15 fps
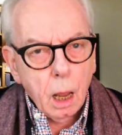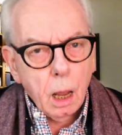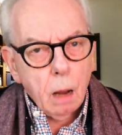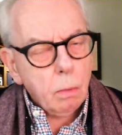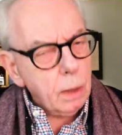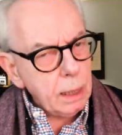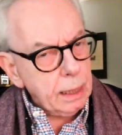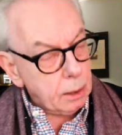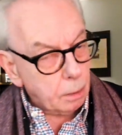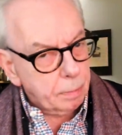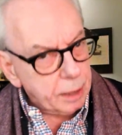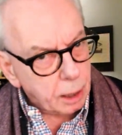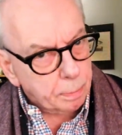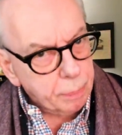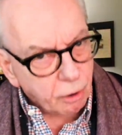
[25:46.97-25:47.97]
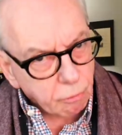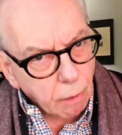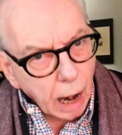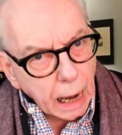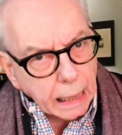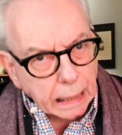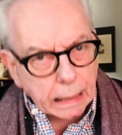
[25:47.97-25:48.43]
well, you'll be a
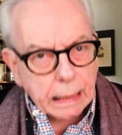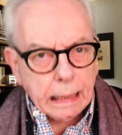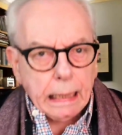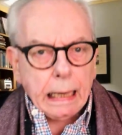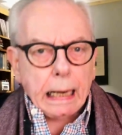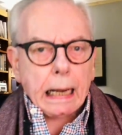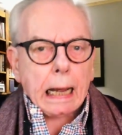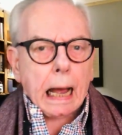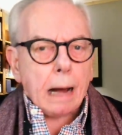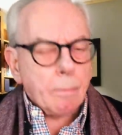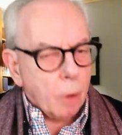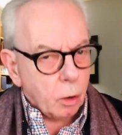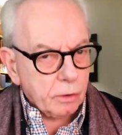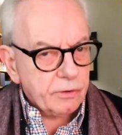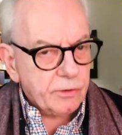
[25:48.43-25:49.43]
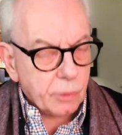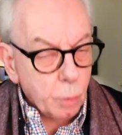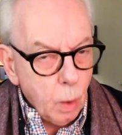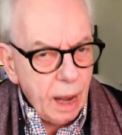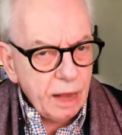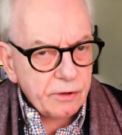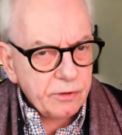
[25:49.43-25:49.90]
pariah uh, amongst the
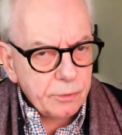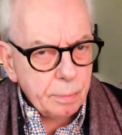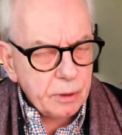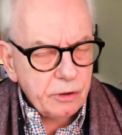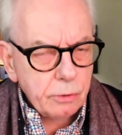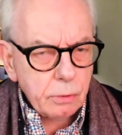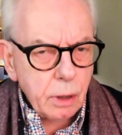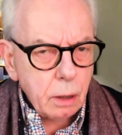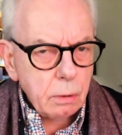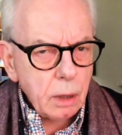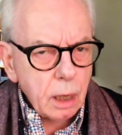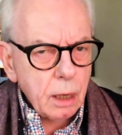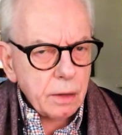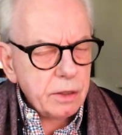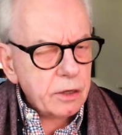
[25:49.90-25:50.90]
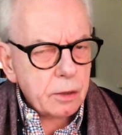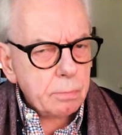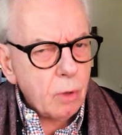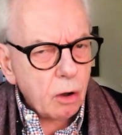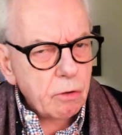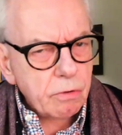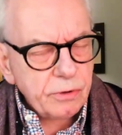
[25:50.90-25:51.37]
West. But you know, the
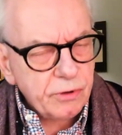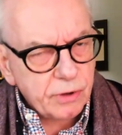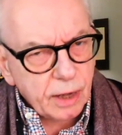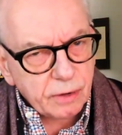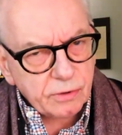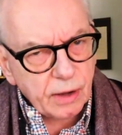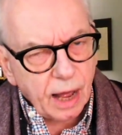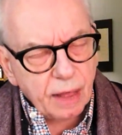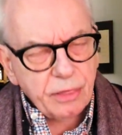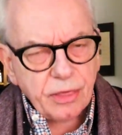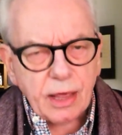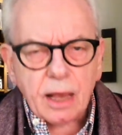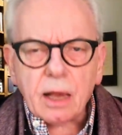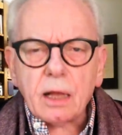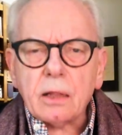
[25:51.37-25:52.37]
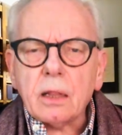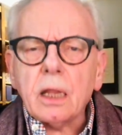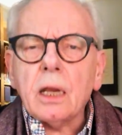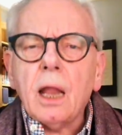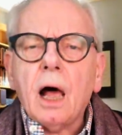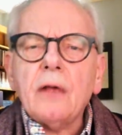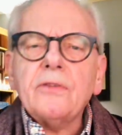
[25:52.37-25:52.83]
democracies, I think at the
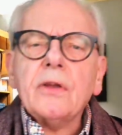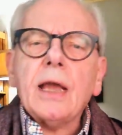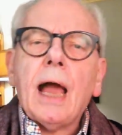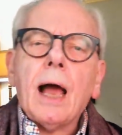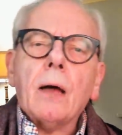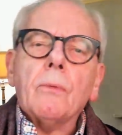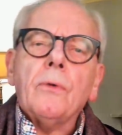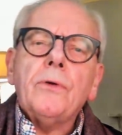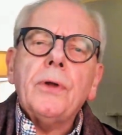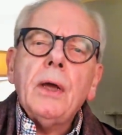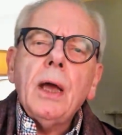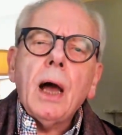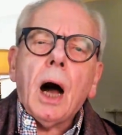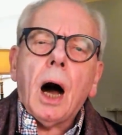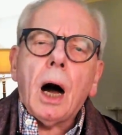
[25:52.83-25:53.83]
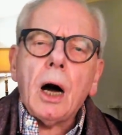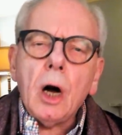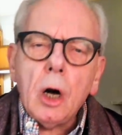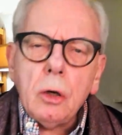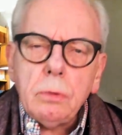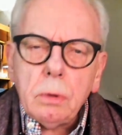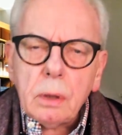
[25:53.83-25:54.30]
last count, are
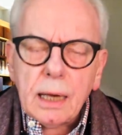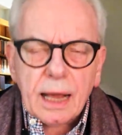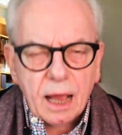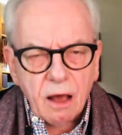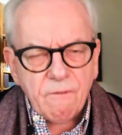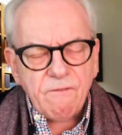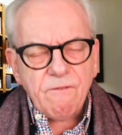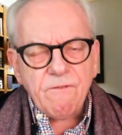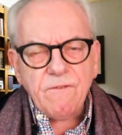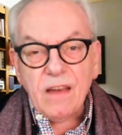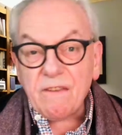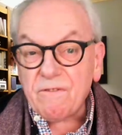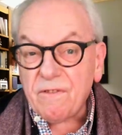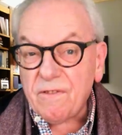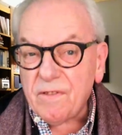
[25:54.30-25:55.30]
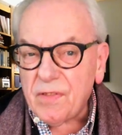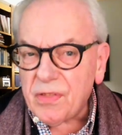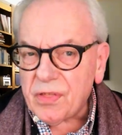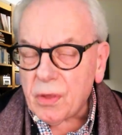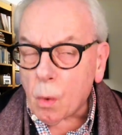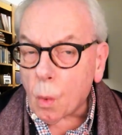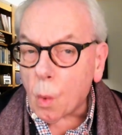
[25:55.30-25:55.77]
only a fifth,
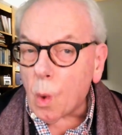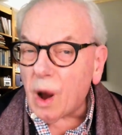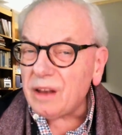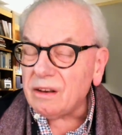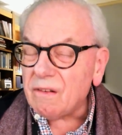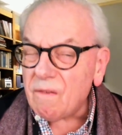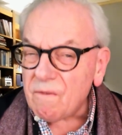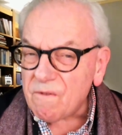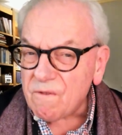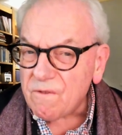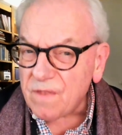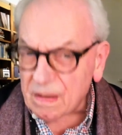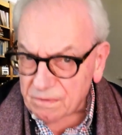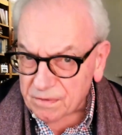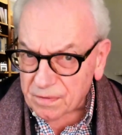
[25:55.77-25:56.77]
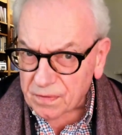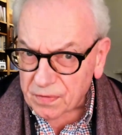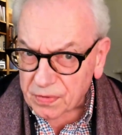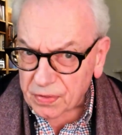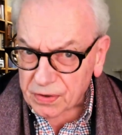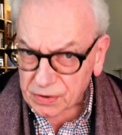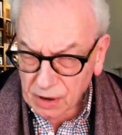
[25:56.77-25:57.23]
one
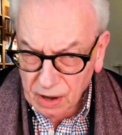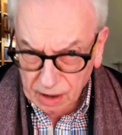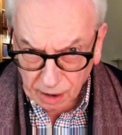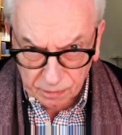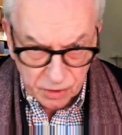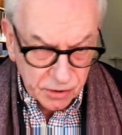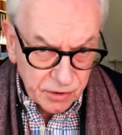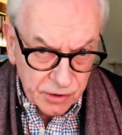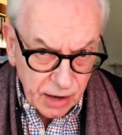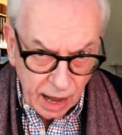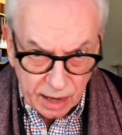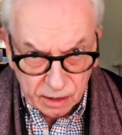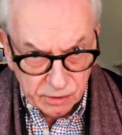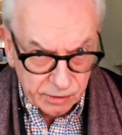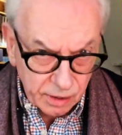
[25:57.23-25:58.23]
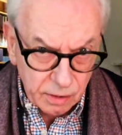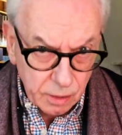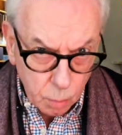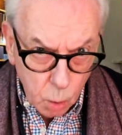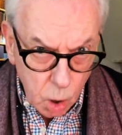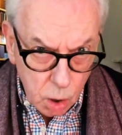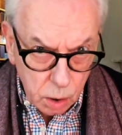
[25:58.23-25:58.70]
fifth of the states in the
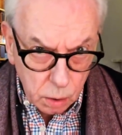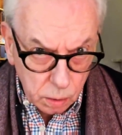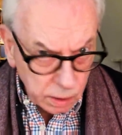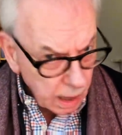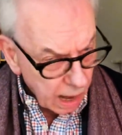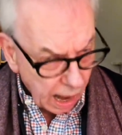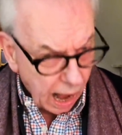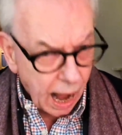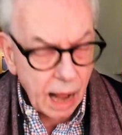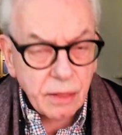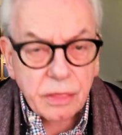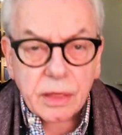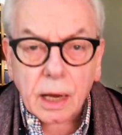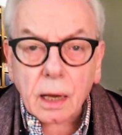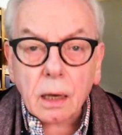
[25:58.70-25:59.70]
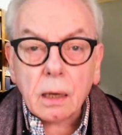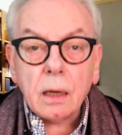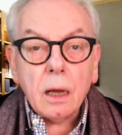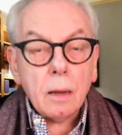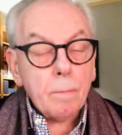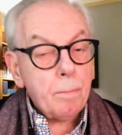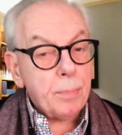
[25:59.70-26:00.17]
world. I think
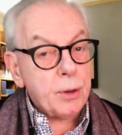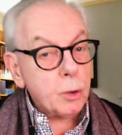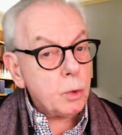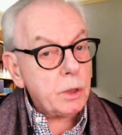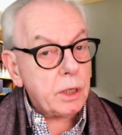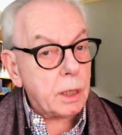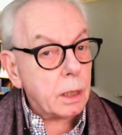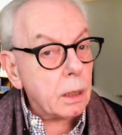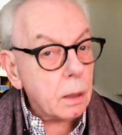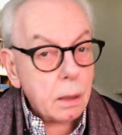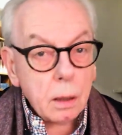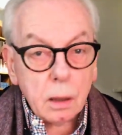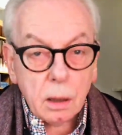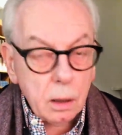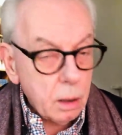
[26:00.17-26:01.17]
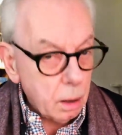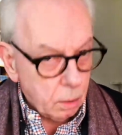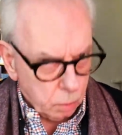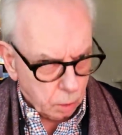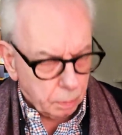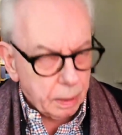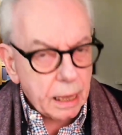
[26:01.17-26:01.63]
Putin will
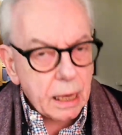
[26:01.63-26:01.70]
be a